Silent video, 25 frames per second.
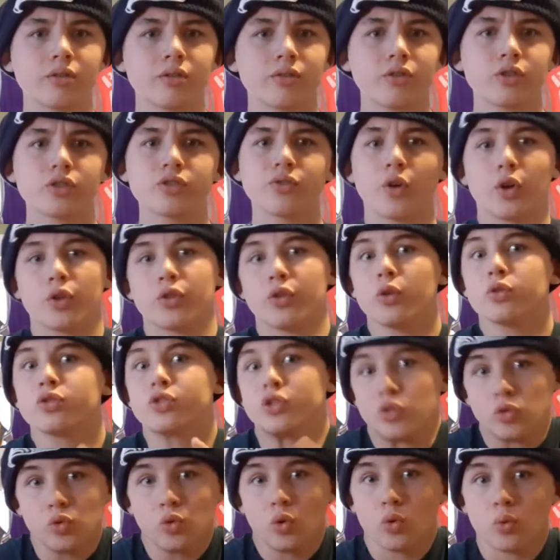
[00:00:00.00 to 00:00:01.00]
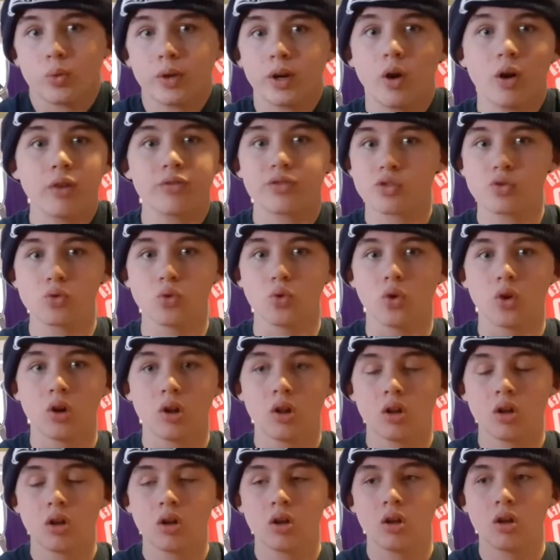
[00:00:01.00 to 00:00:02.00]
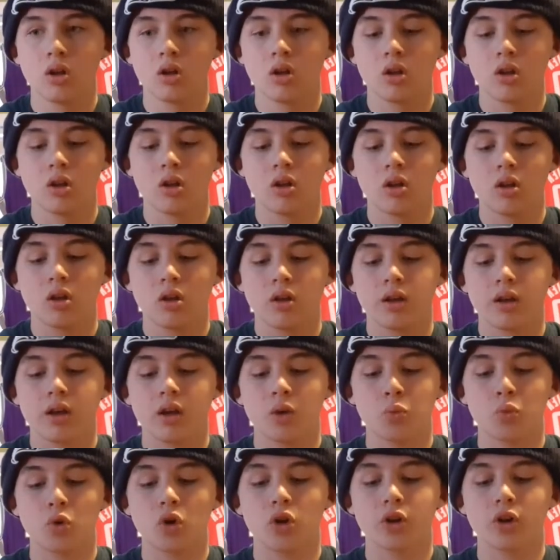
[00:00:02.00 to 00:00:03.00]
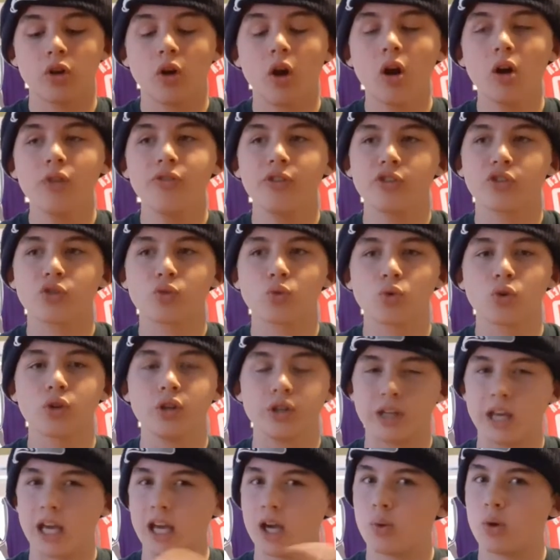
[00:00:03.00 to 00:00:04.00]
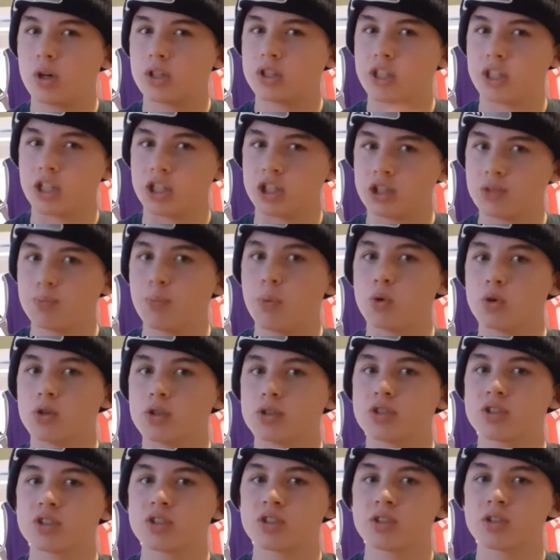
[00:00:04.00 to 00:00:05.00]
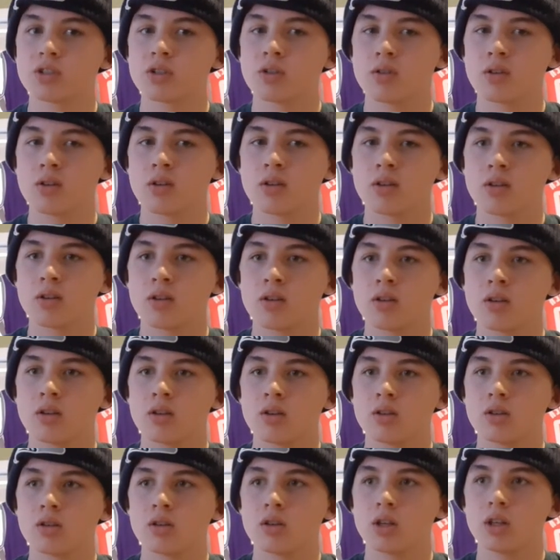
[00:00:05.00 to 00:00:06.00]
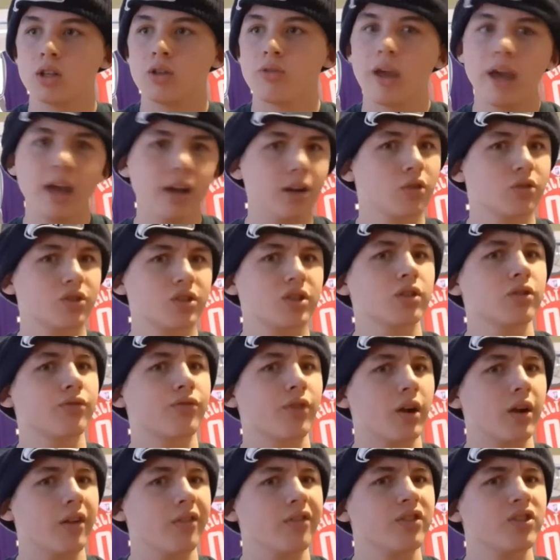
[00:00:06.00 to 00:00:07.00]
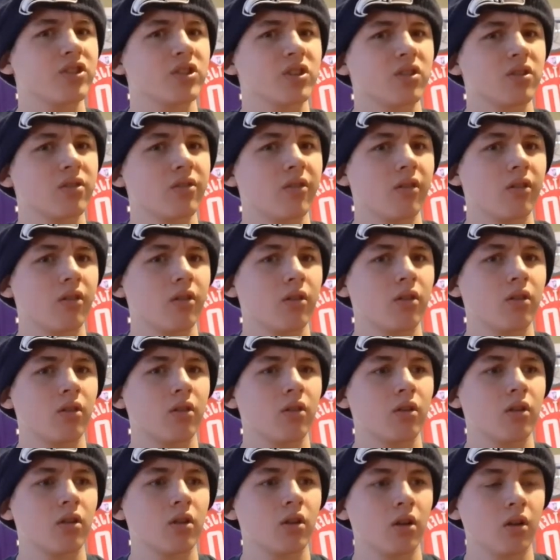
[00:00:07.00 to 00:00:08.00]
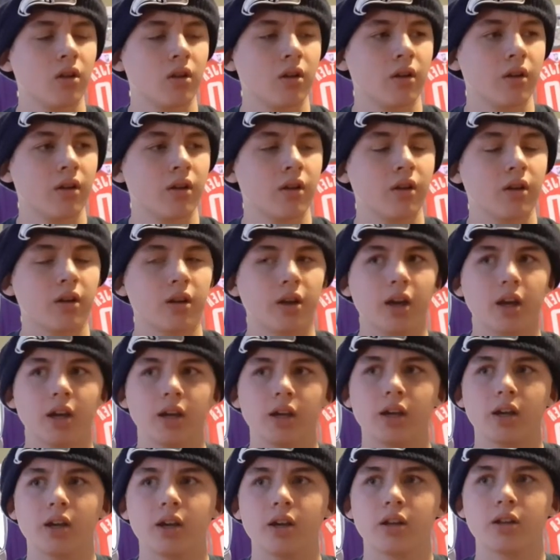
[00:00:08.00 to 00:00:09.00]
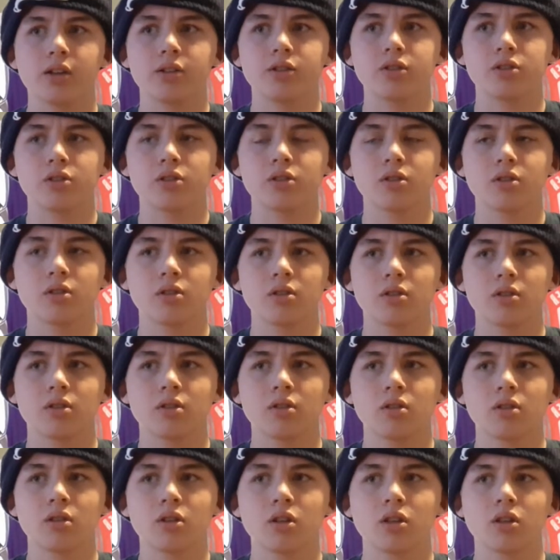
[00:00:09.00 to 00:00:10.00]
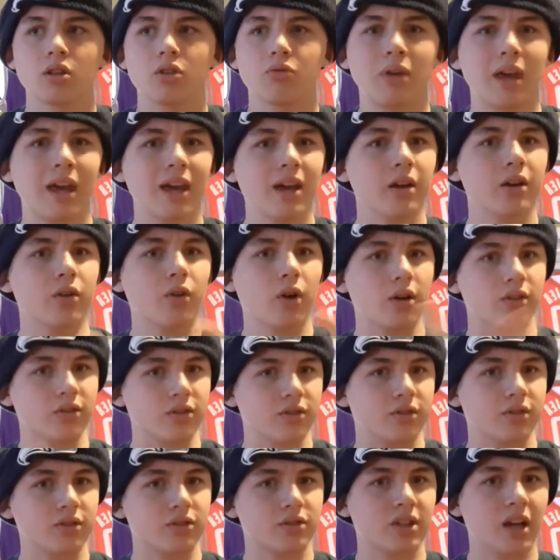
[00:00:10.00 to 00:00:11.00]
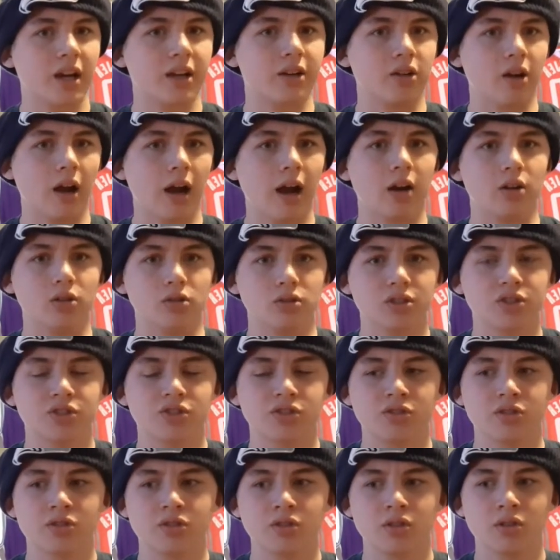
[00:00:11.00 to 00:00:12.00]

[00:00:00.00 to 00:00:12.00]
First of all, no school. We don't have school. And while you're off of school, you can't watch any sports. You can't go see your friends. And you can't go outside your house.